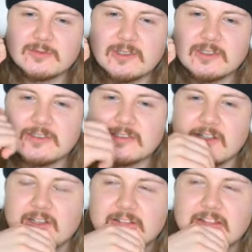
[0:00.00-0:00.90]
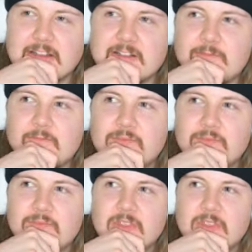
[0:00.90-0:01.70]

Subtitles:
he always wants like